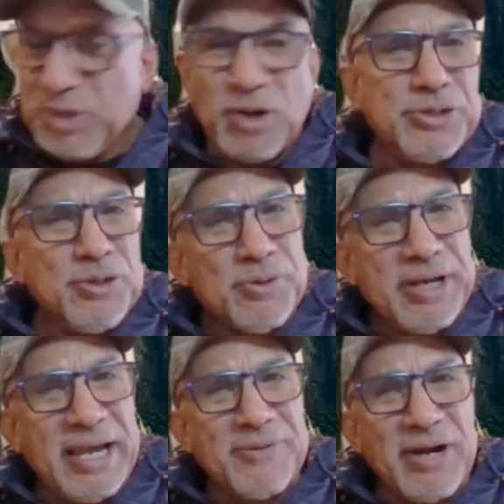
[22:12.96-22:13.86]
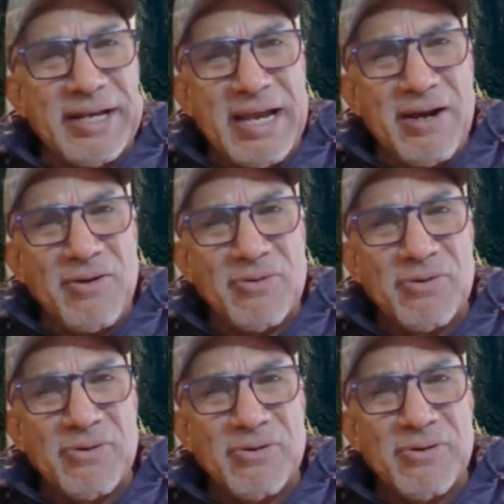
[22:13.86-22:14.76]
are you okay right now?
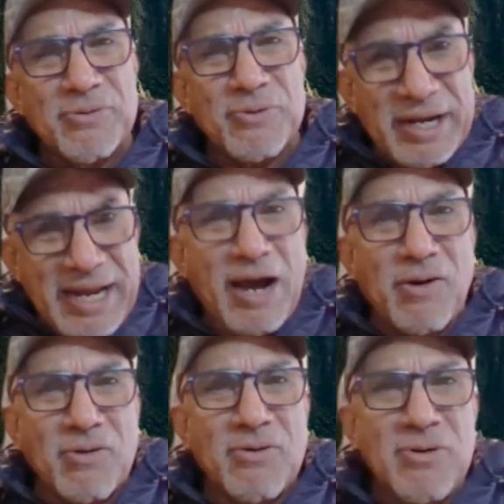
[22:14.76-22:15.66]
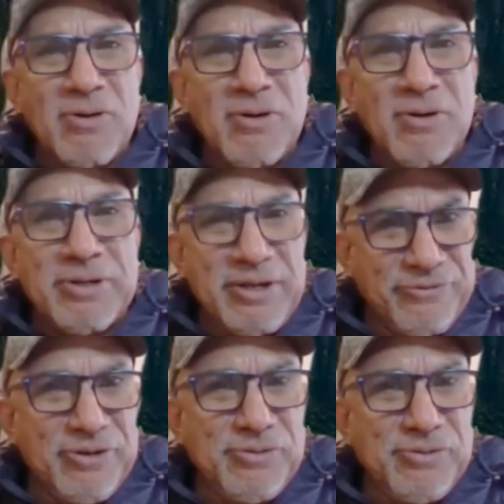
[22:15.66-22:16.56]
Right now, you have
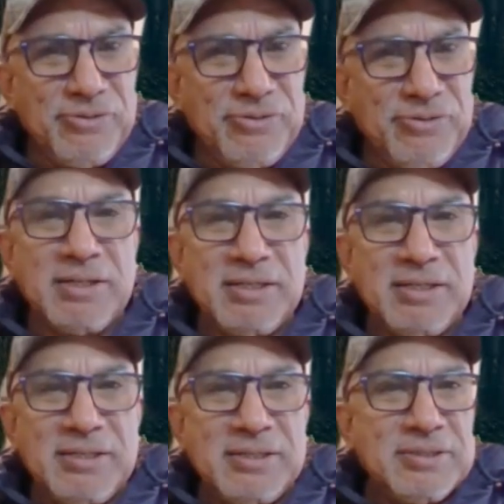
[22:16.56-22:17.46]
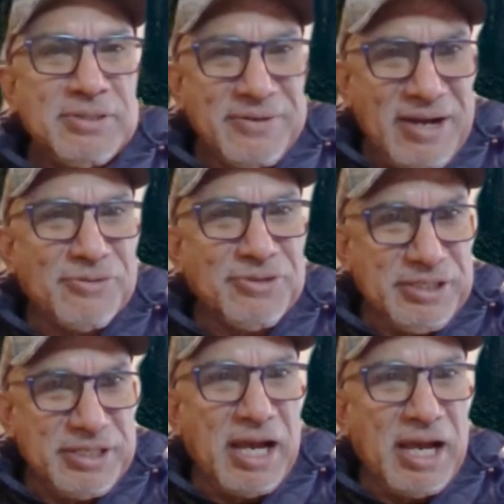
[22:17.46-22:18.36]
food? Yeah. You have
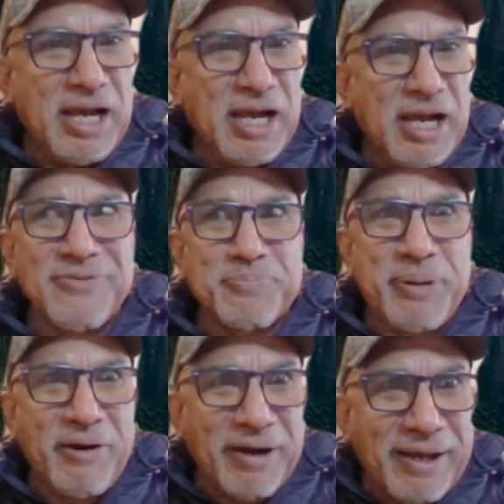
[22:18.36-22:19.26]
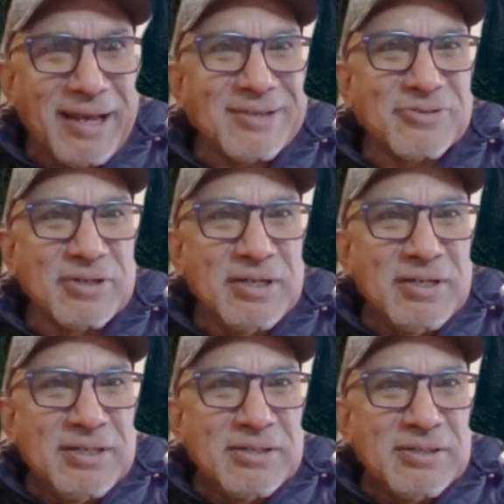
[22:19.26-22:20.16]
housing? Yeah. You live in paradise.
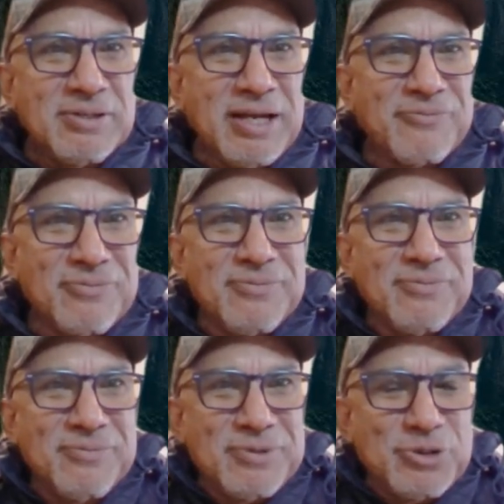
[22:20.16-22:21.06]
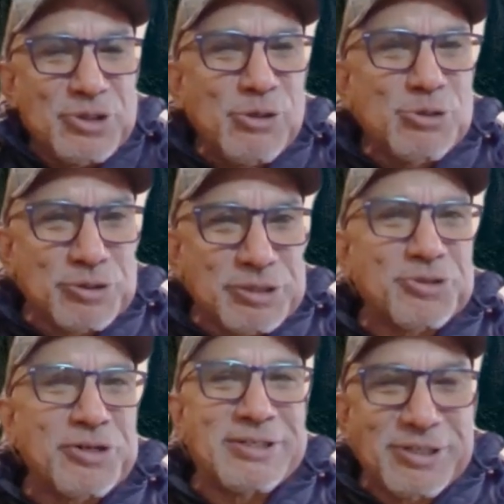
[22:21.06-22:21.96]
You have this huge
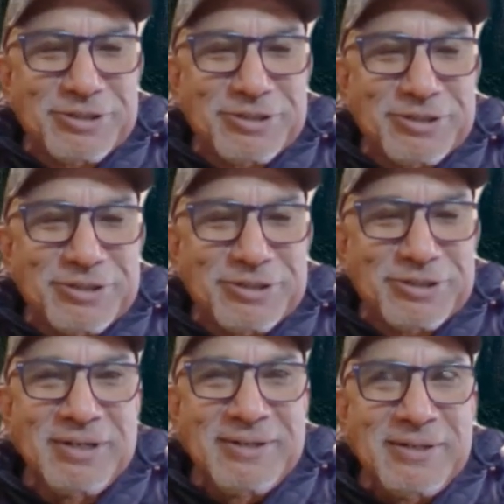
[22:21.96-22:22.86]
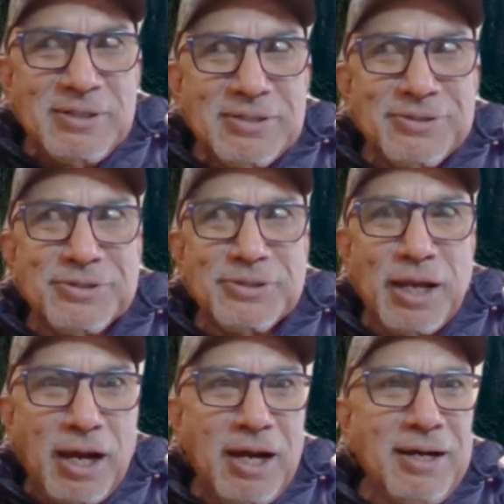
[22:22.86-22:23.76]
retreat to yourself.
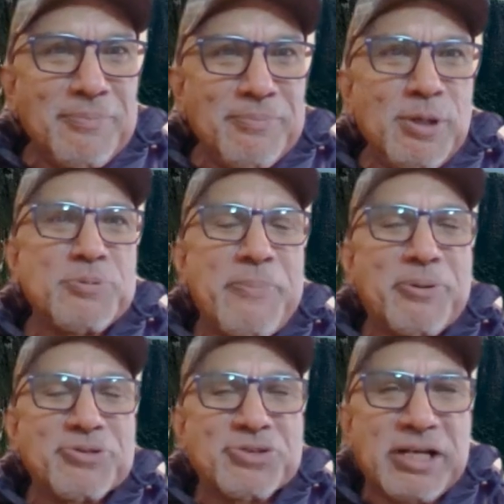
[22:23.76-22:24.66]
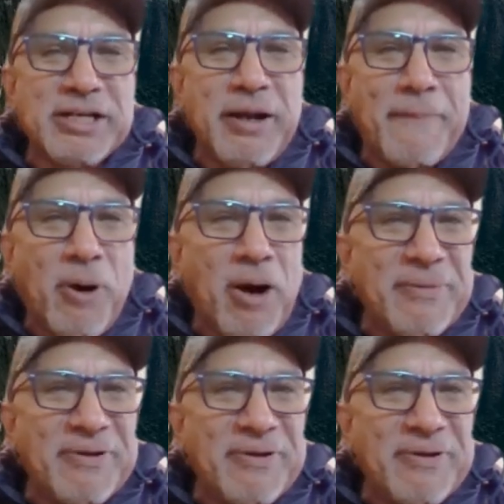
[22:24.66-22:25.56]
Yeah. Most people are stuck in an
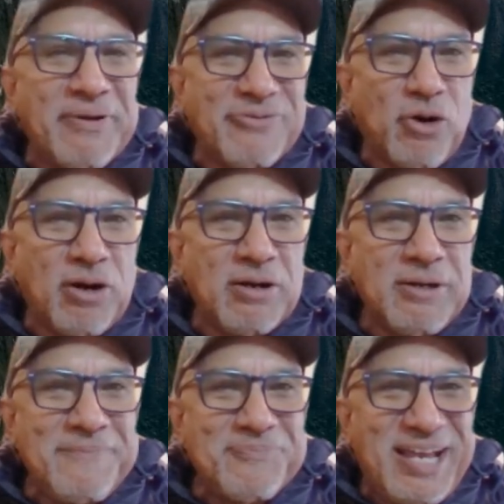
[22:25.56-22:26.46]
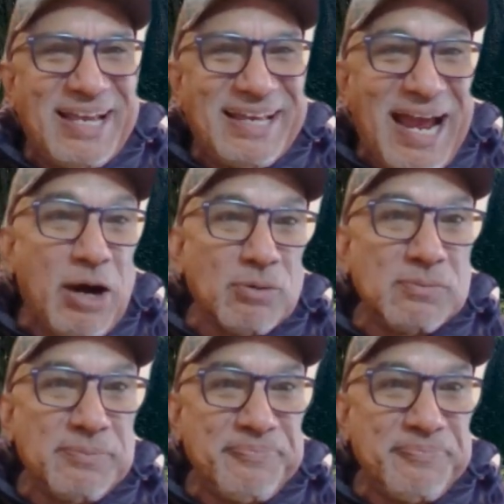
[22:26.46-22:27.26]
apartment four by four, can't get out.